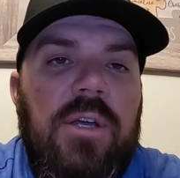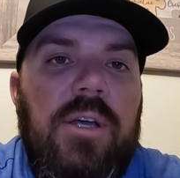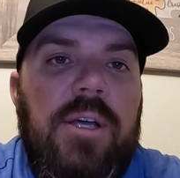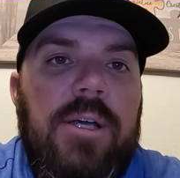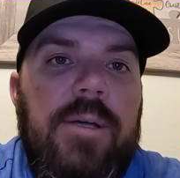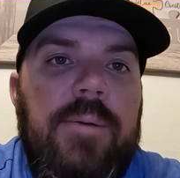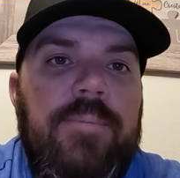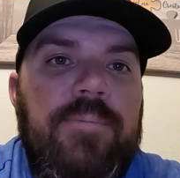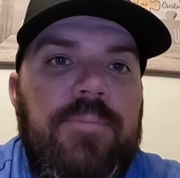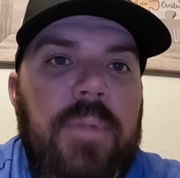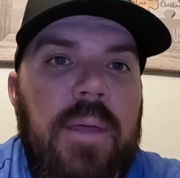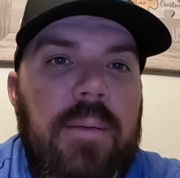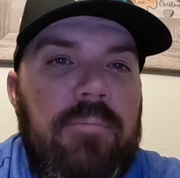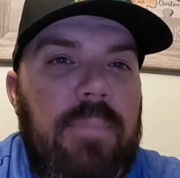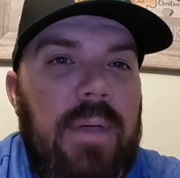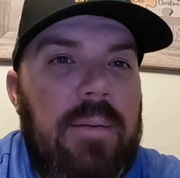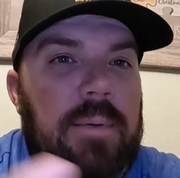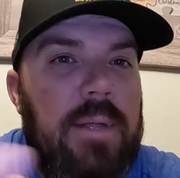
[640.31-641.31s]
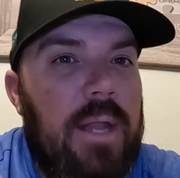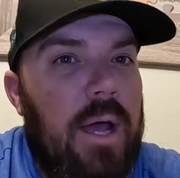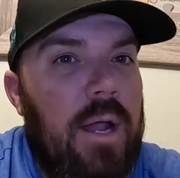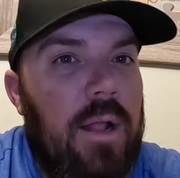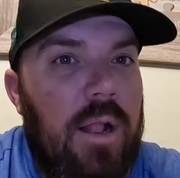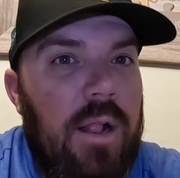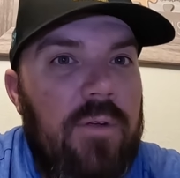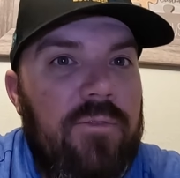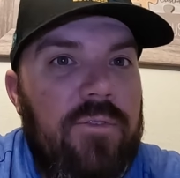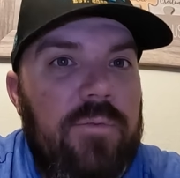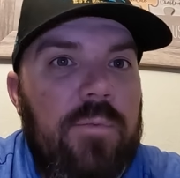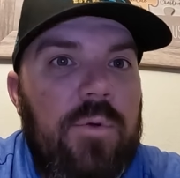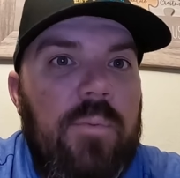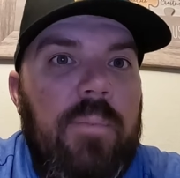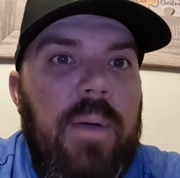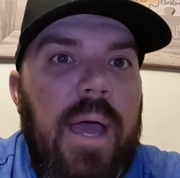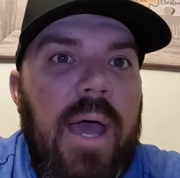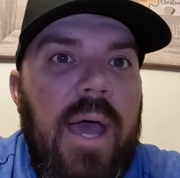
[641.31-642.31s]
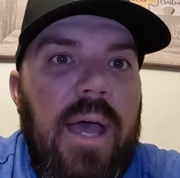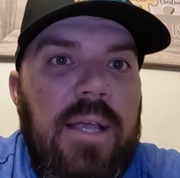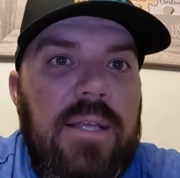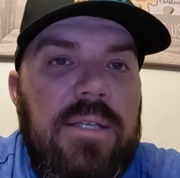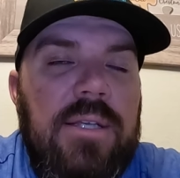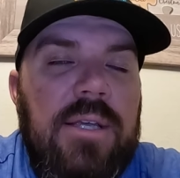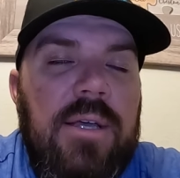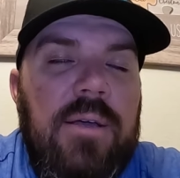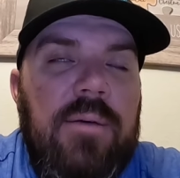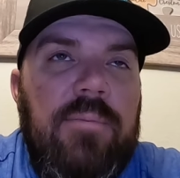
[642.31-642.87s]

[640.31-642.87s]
Um, maybe not all of them were bass,